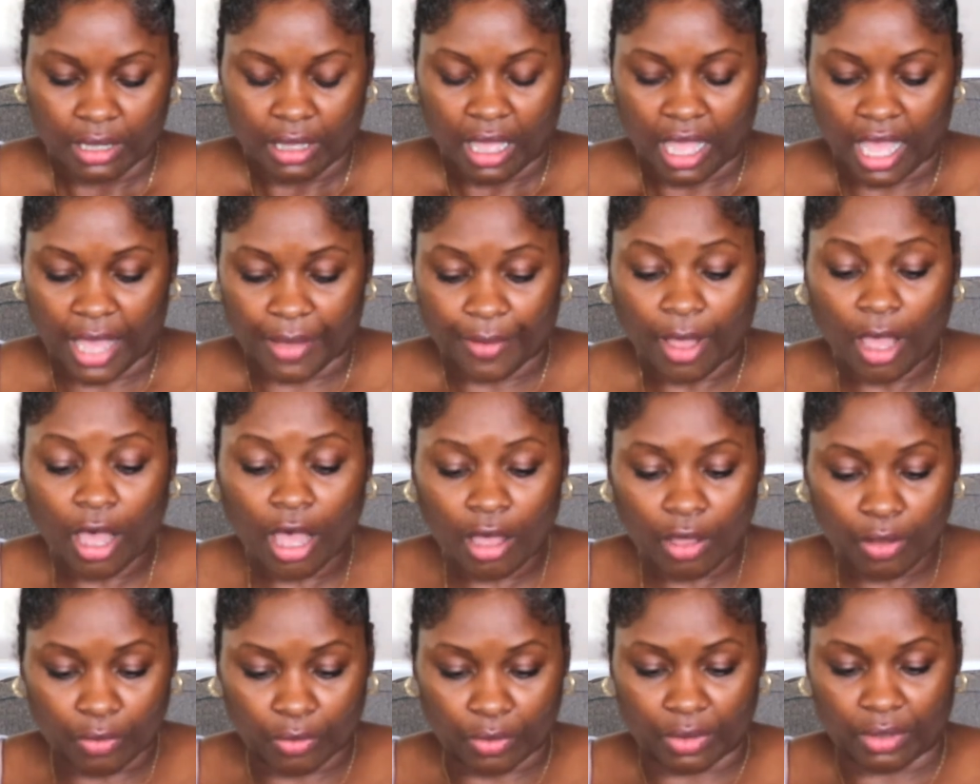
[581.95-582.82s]

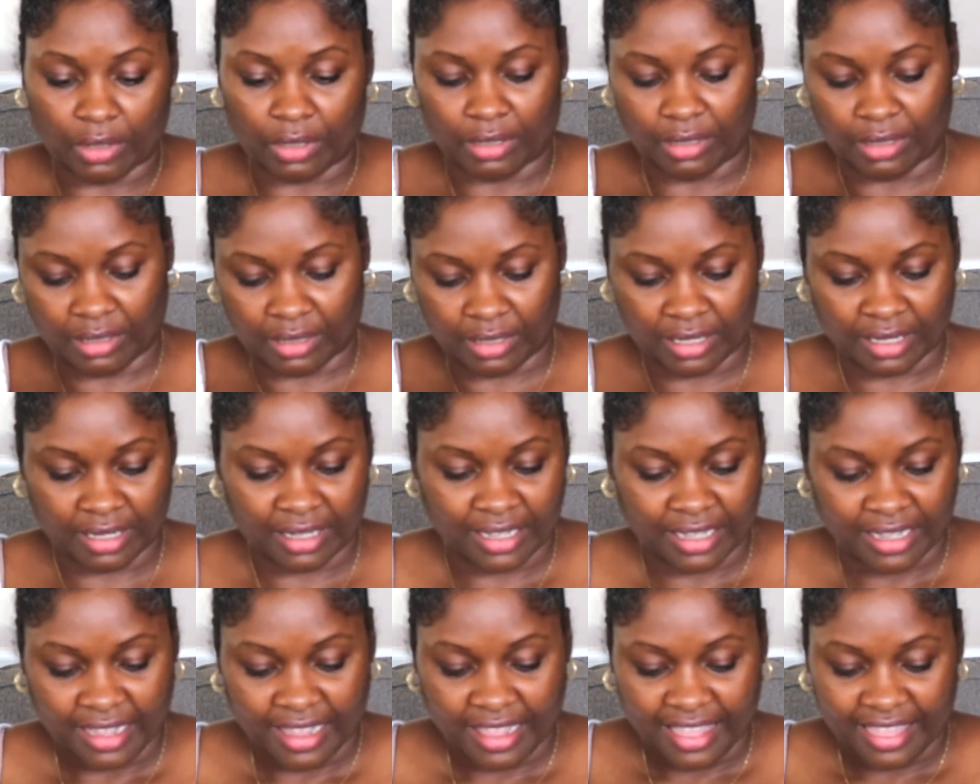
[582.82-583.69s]
Oh,
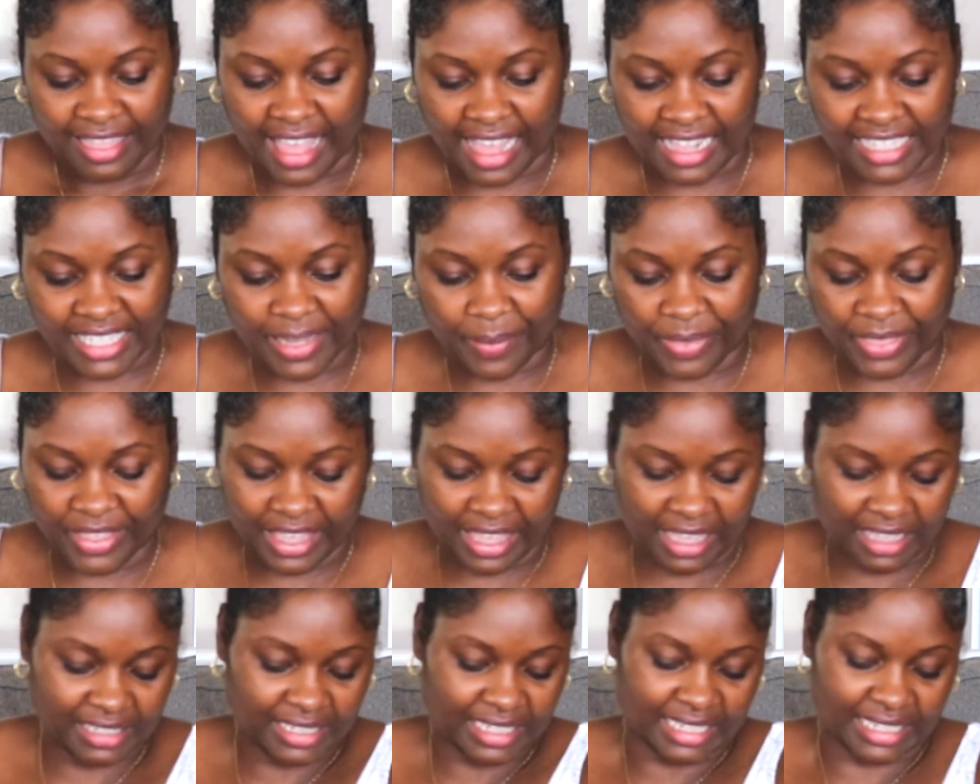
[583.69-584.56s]
that's something
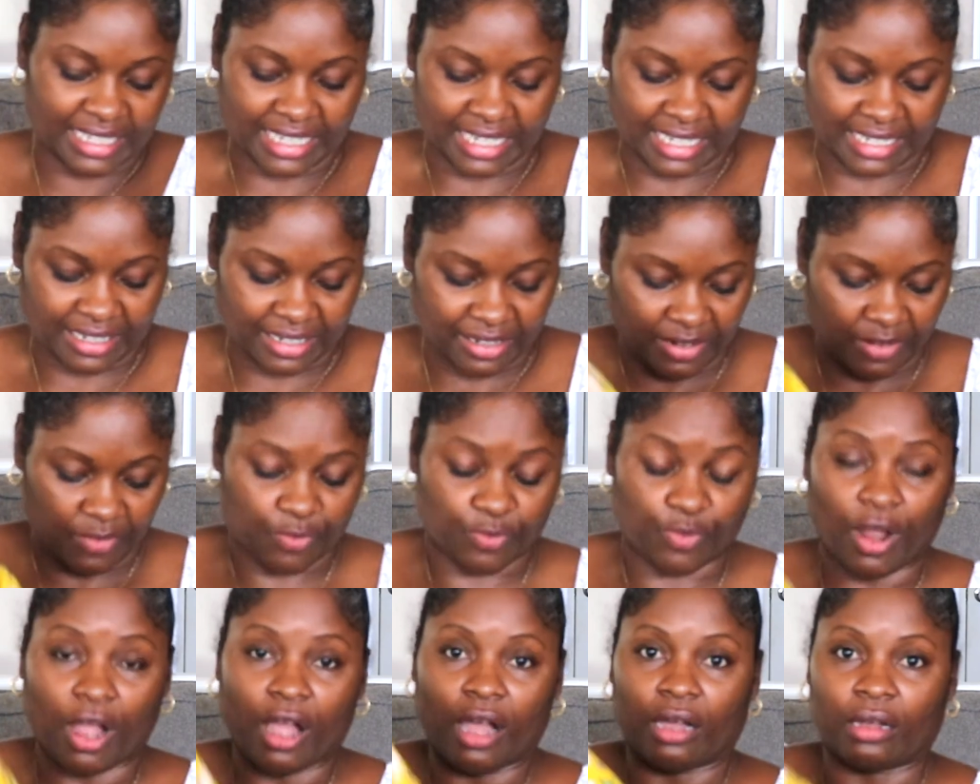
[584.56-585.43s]
else I did
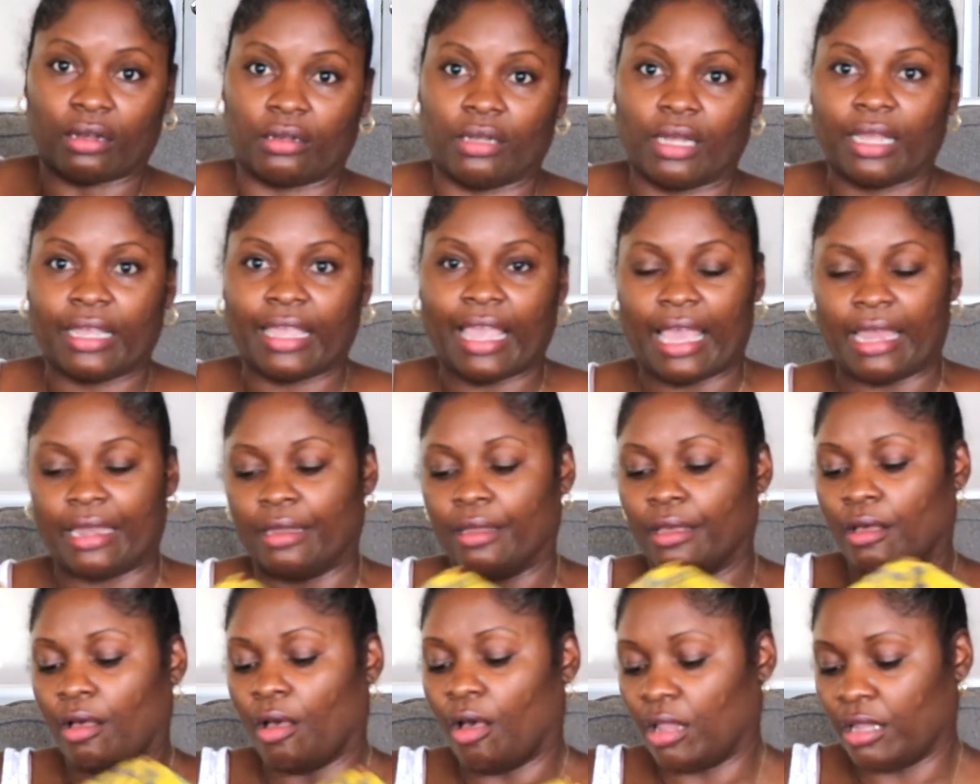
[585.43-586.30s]
wrong.
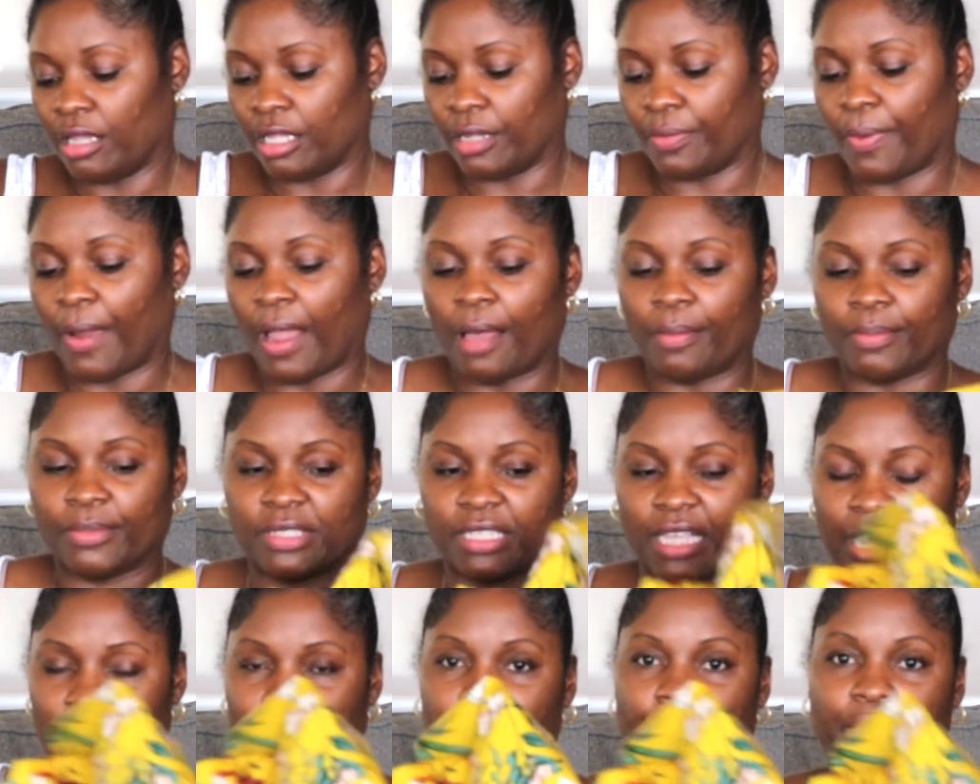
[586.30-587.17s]
Again, all of the problems
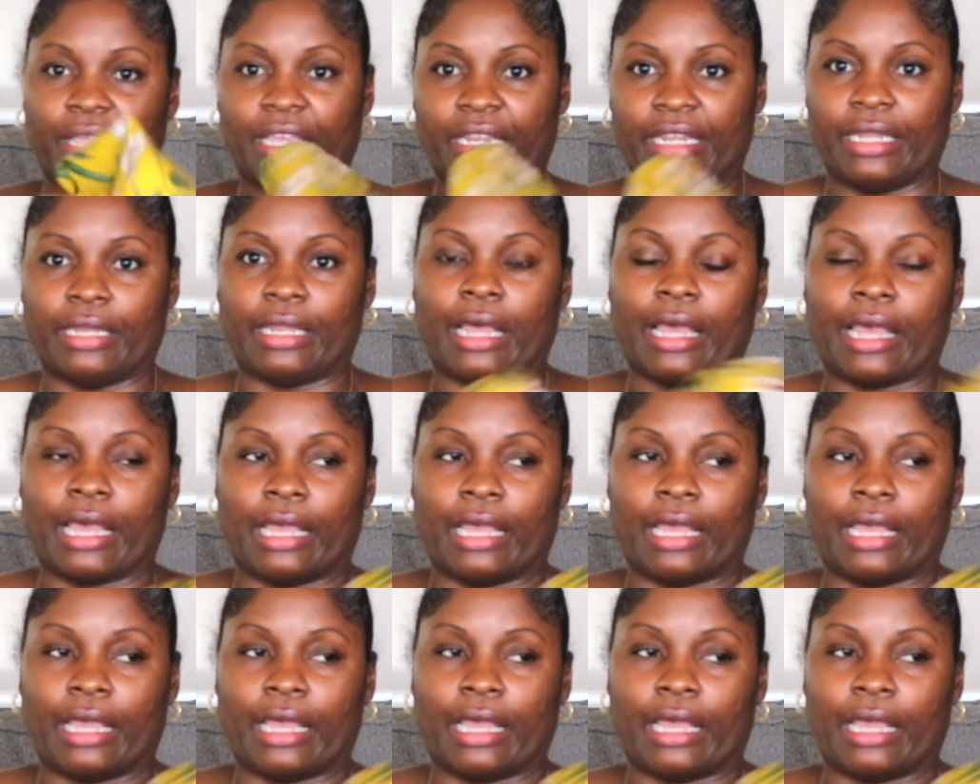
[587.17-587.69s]
I created,